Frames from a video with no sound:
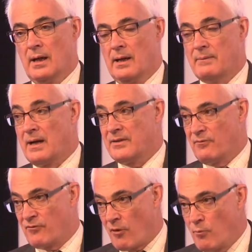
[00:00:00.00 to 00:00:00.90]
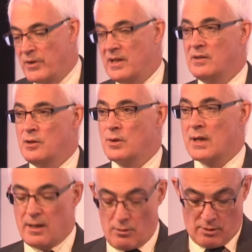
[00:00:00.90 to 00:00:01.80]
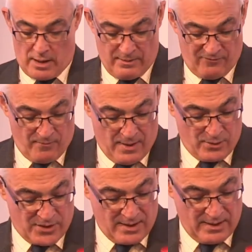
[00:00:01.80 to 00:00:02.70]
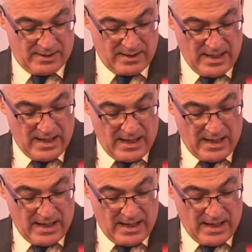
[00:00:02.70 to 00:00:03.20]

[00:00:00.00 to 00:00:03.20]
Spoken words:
either from within the UK or coming from outside,